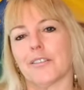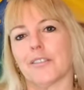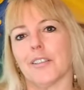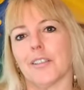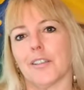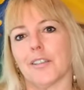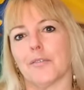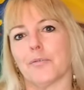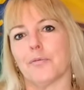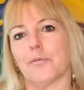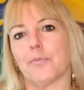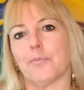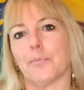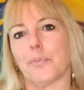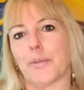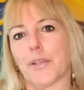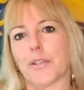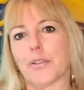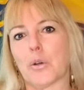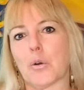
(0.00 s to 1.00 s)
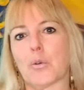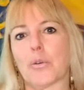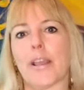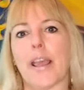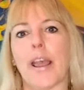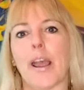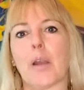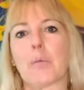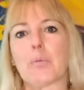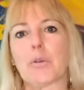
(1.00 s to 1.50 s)
a, a pinhole
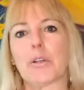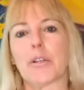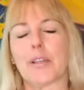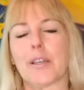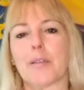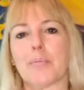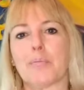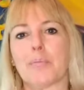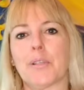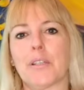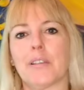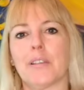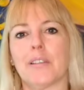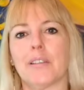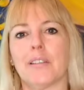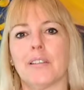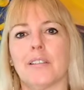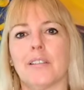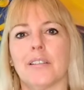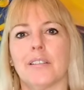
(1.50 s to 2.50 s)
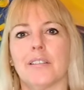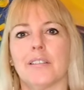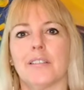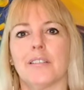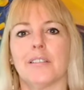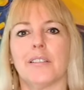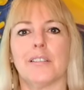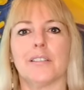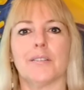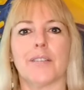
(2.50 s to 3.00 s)
camera can be,
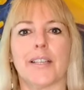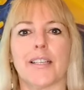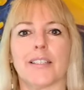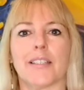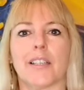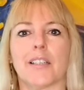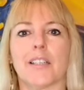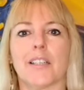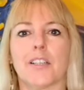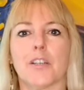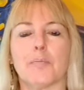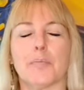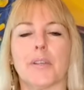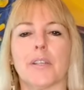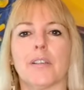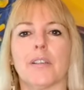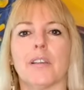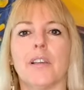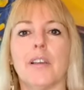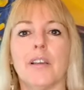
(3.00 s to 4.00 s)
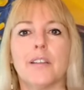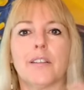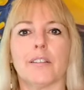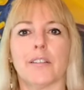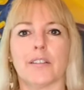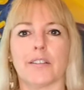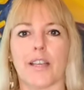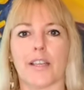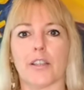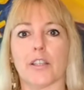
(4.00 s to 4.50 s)
uh, like I said, it can be
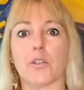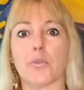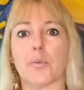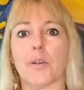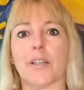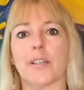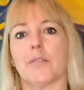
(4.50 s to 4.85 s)
like this one.